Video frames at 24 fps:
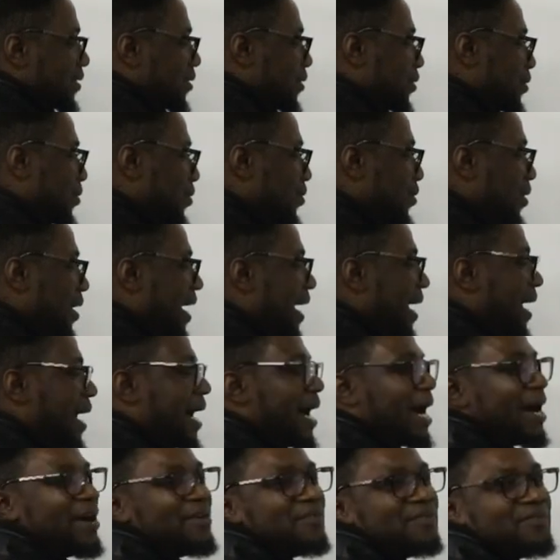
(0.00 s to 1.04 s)
so I
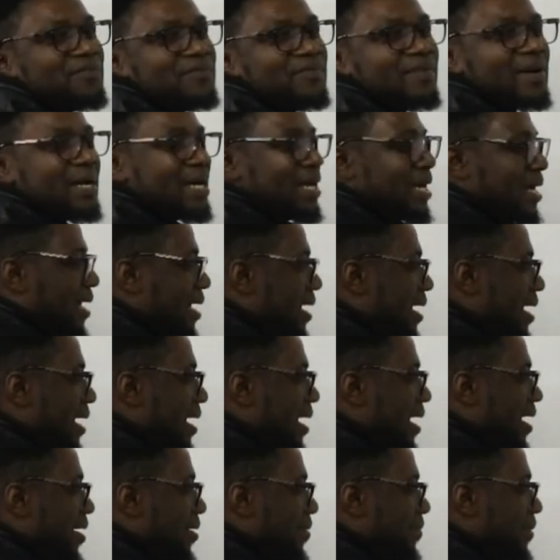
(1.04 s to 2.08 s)
have
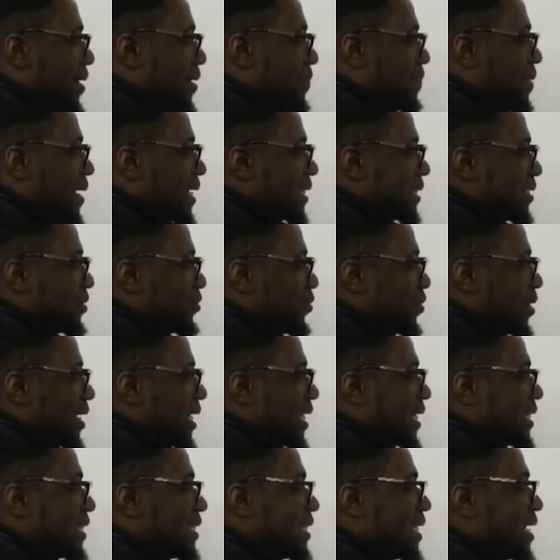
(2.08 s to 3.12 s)
the person will
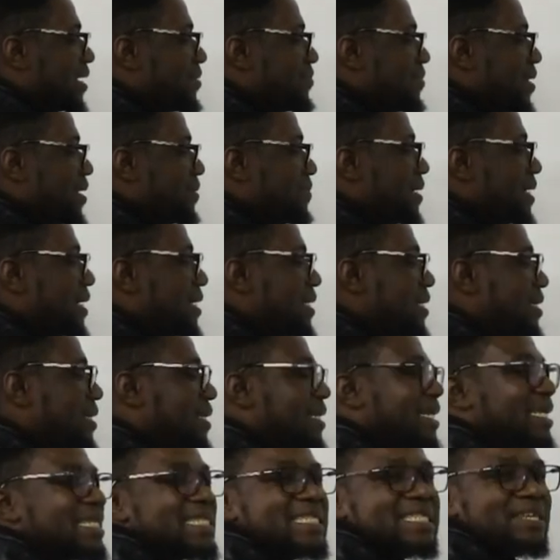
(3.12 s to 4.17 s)
get there
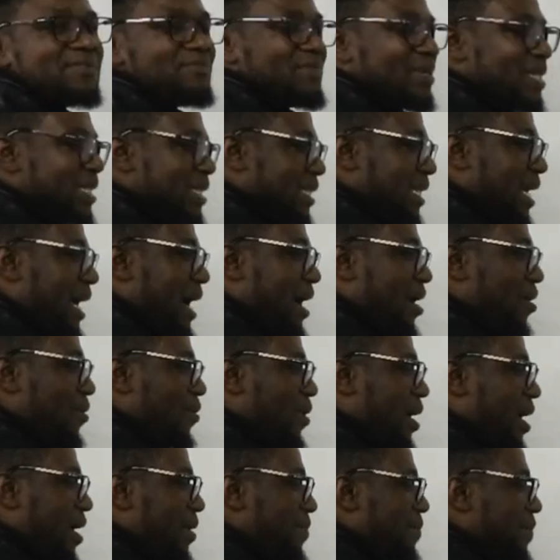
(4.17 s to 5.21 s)
maybe the 7th
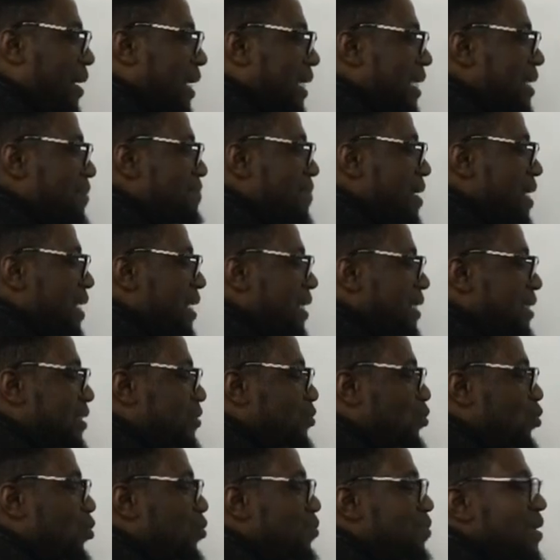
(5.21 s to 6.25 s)
hour, but the minutes
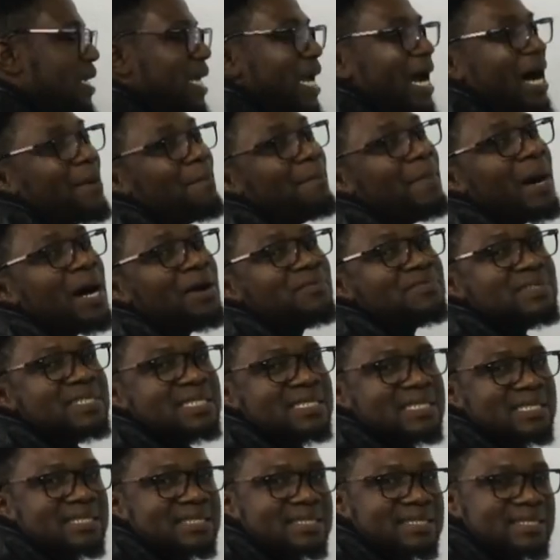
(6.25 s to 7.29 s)
will be above
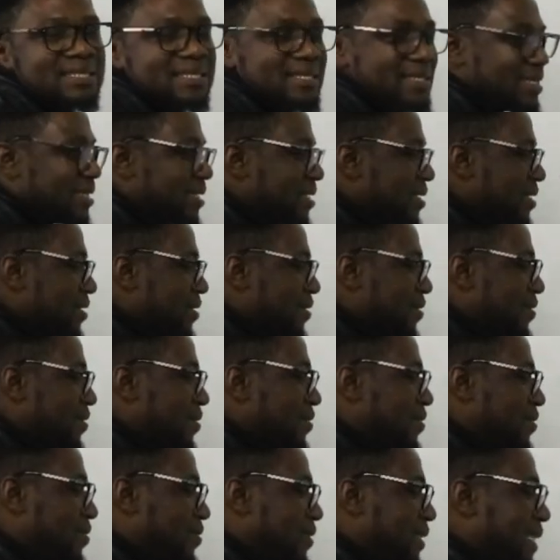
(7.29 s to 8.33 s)
60,
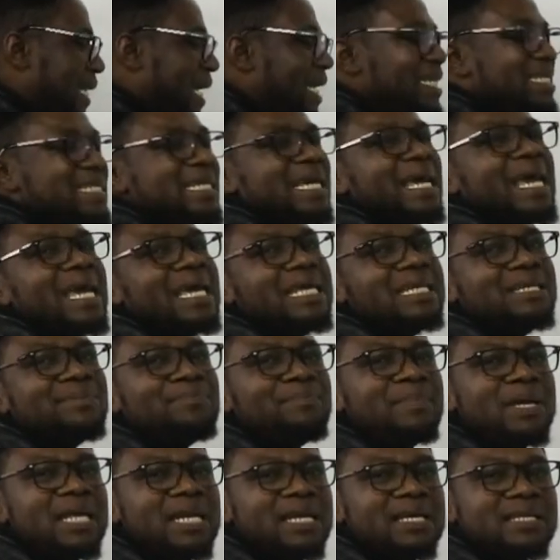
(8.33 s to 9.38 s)
98
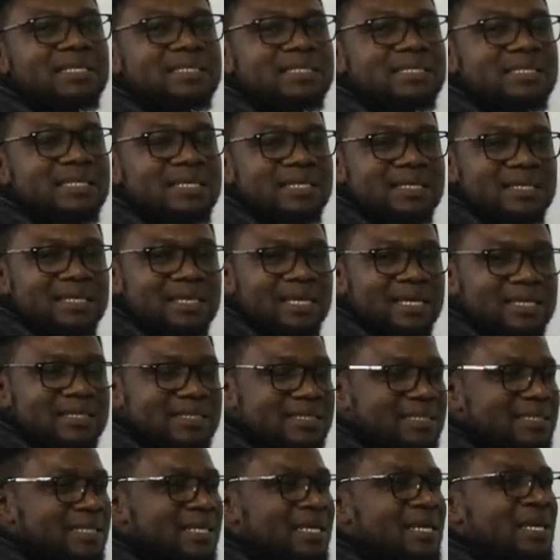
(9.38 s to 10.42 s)
minutes.
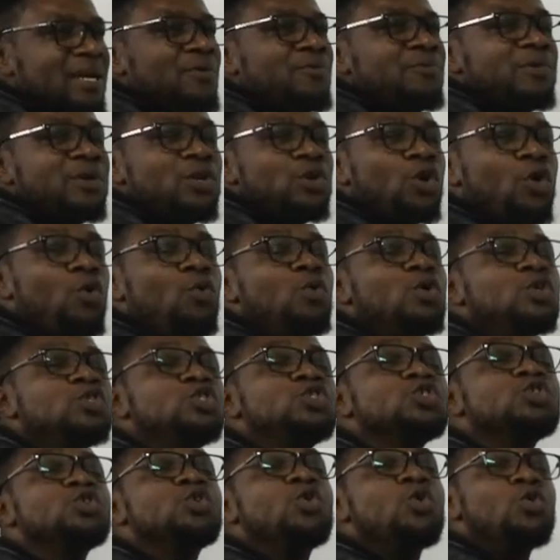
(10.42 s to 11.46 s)
Yes, we don't want
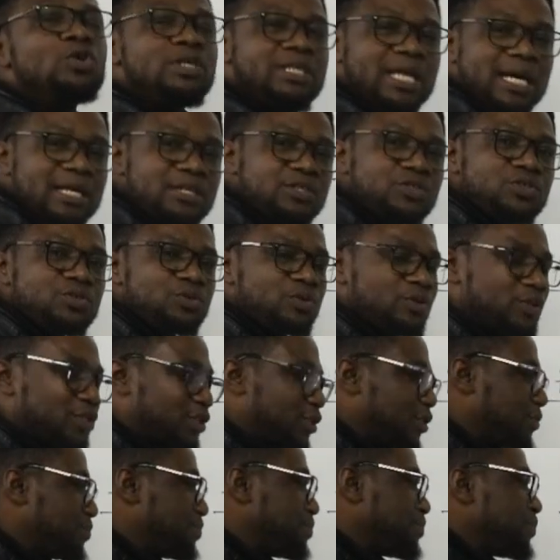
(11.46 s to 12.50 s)
to go that
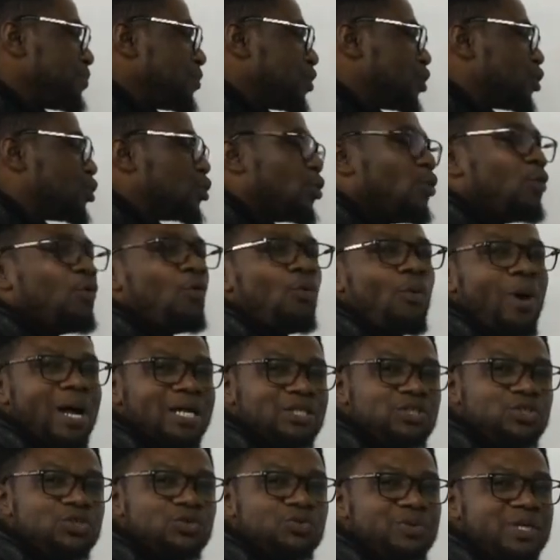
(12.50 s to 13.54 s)
route. So
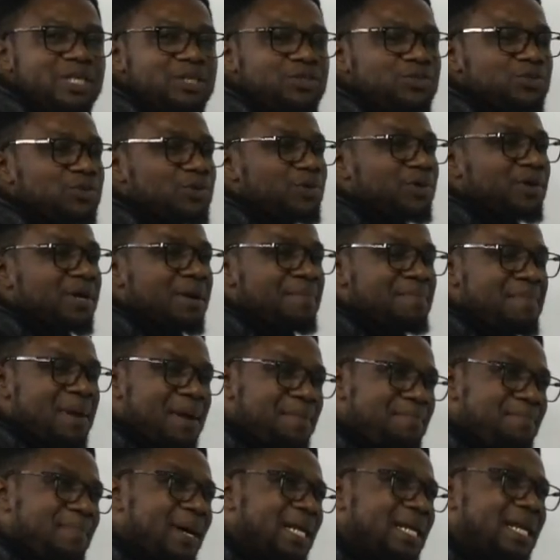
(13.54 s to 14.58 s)
what do we do?
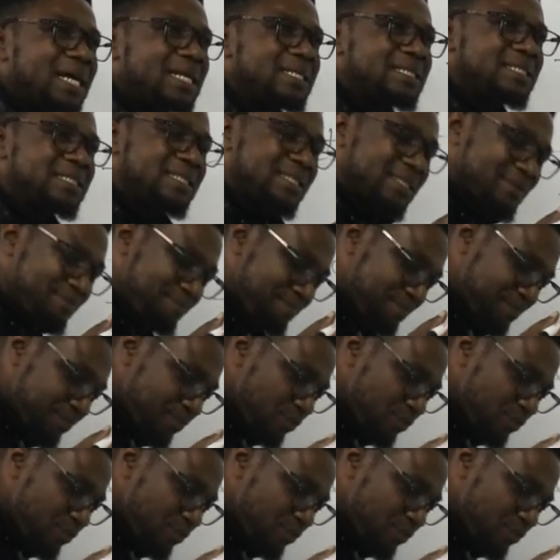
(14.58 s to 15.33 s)
Remember that